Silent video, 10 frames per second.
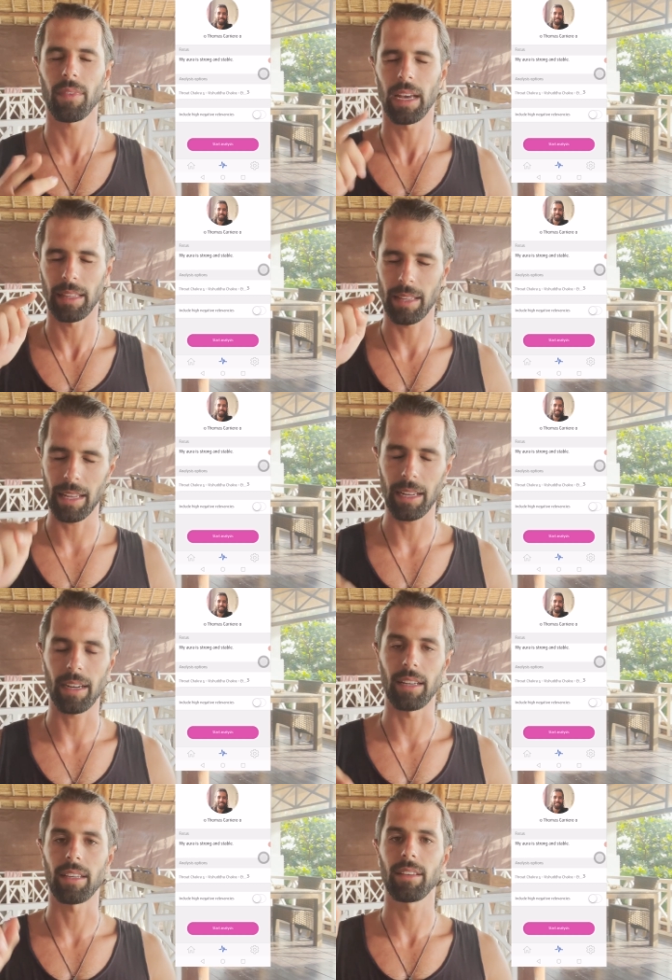And then I
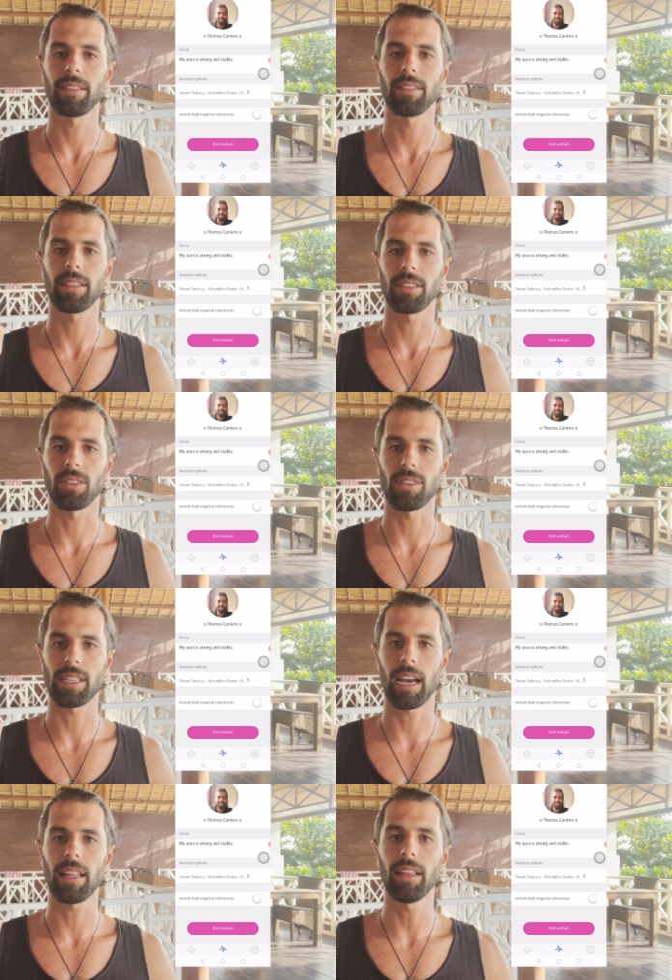click. It's going to
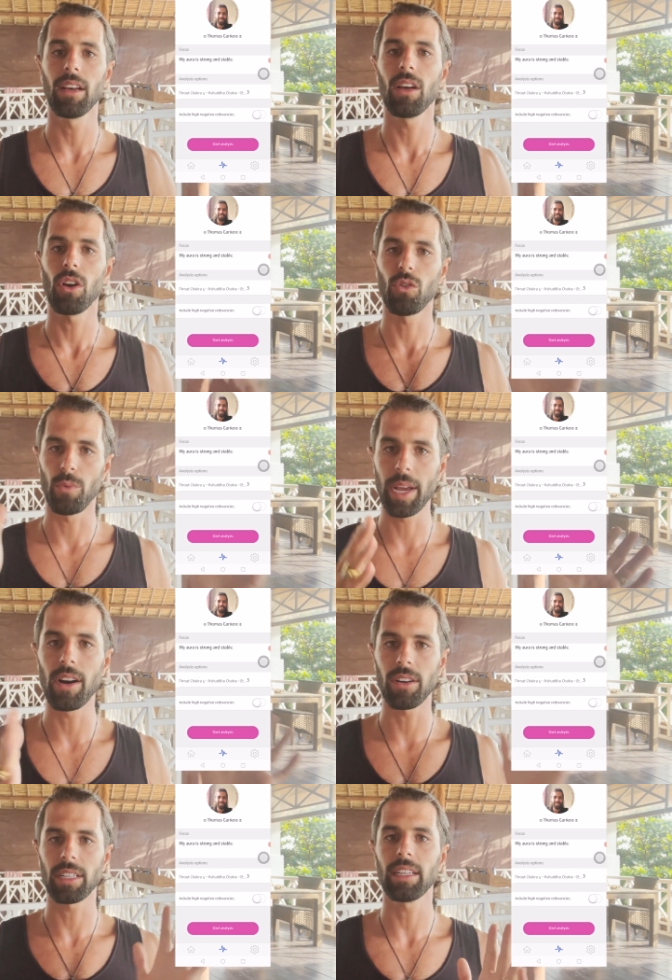scan
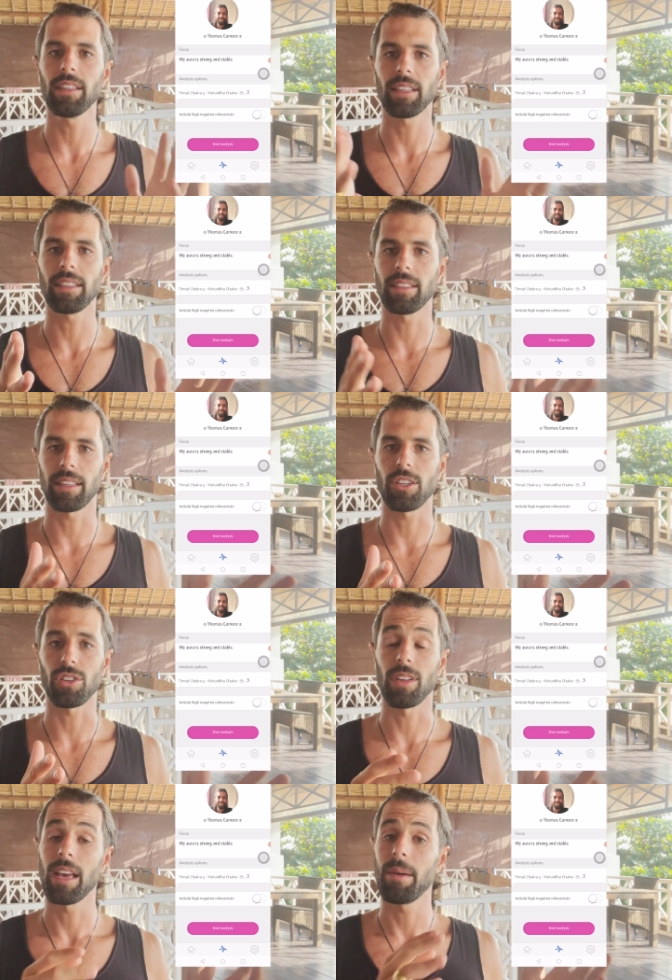regarding that
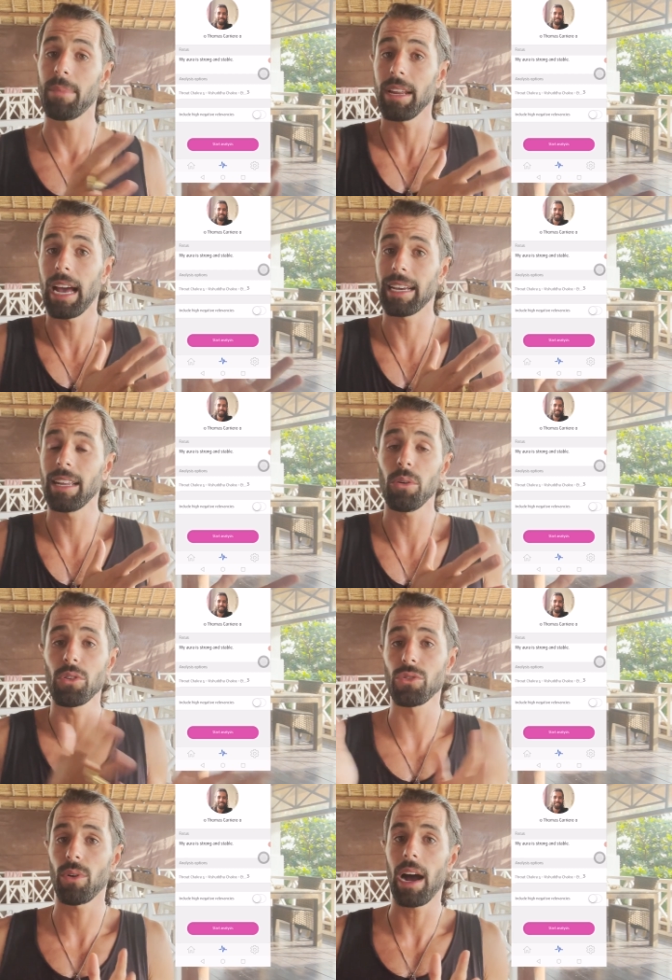intention. But I can
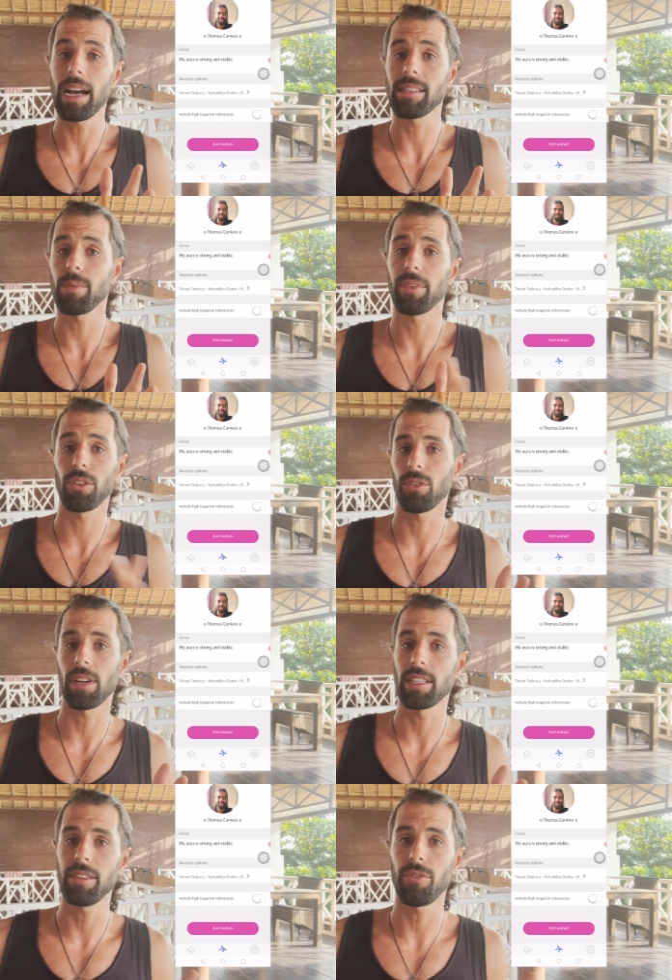also ask something
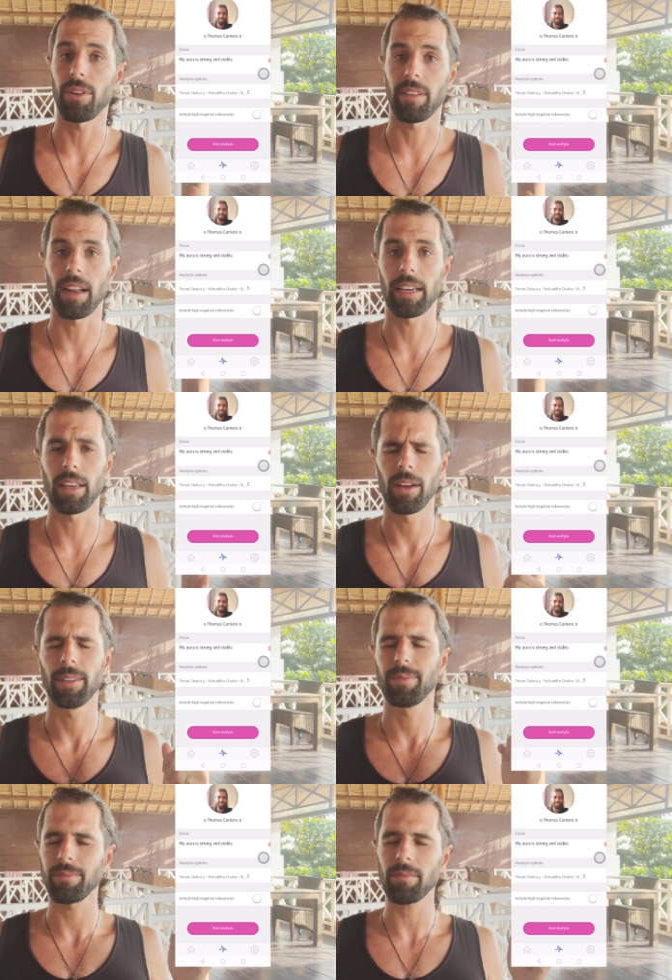totally different, like
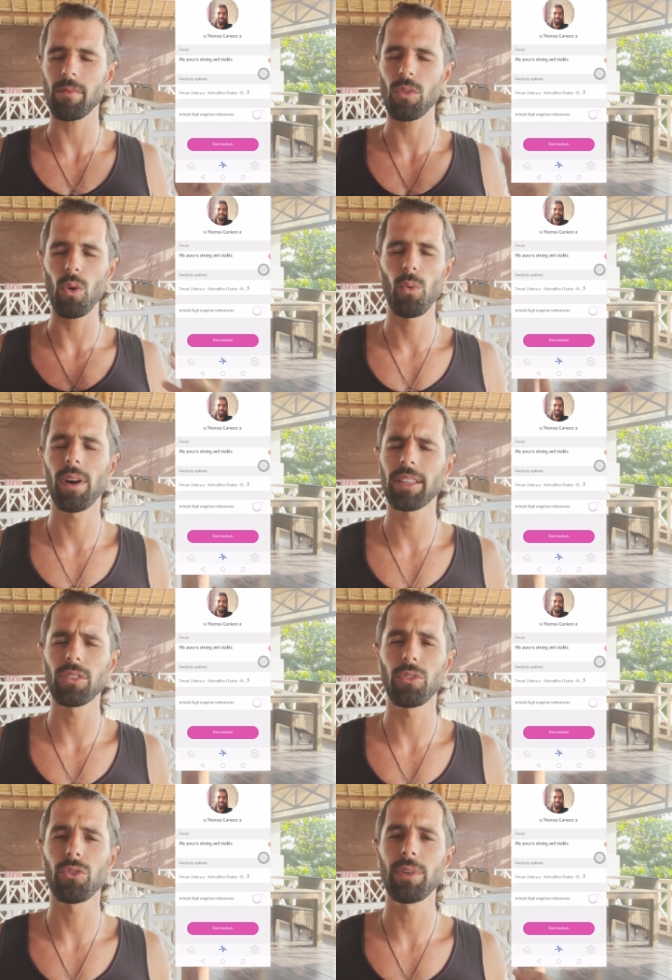what are
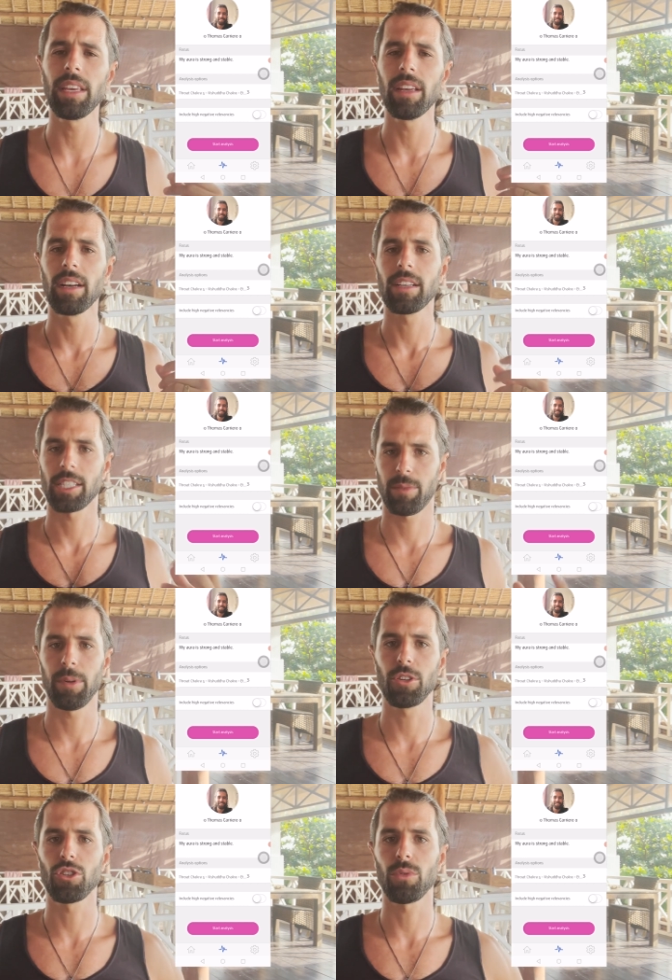the 3
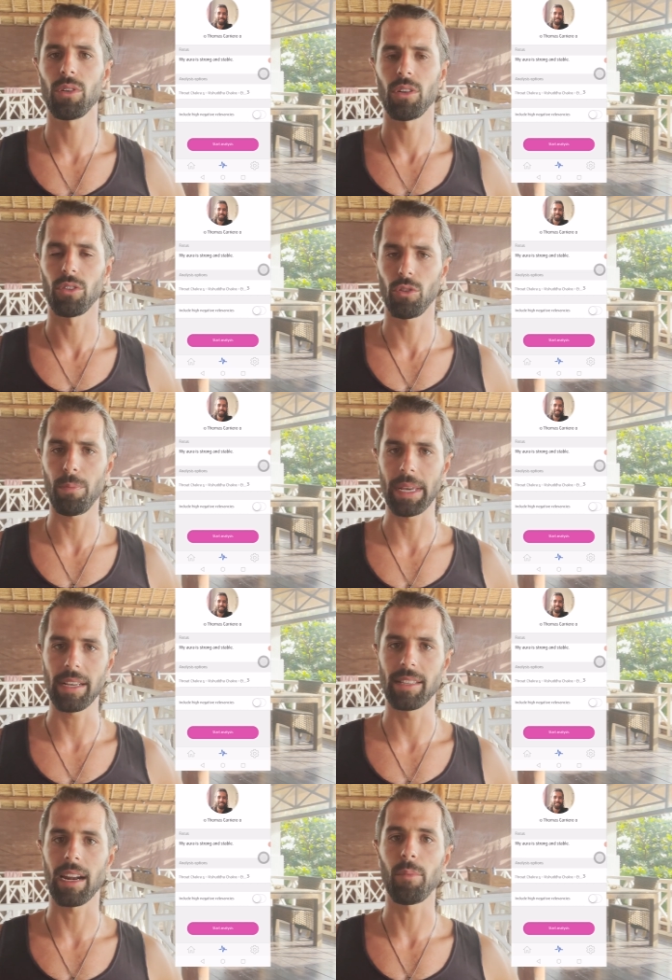spiritual
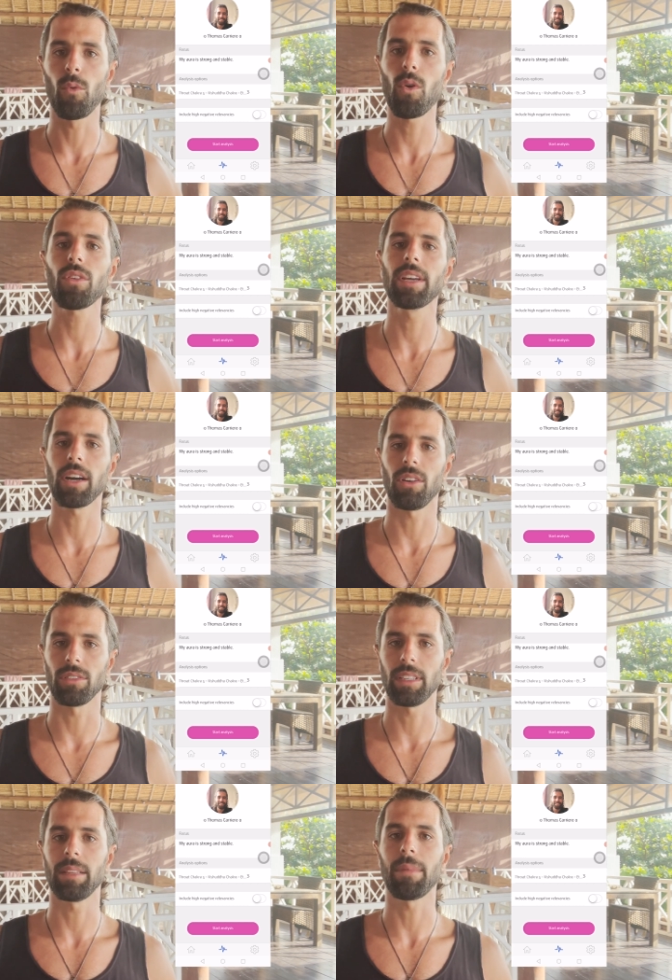topics that I'm working
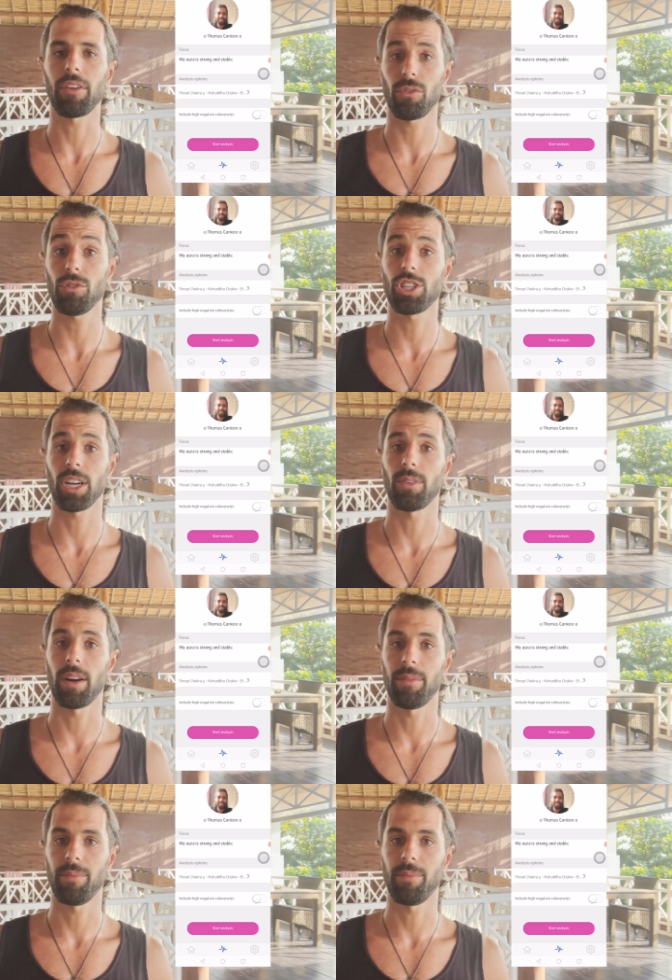on in my throat chakra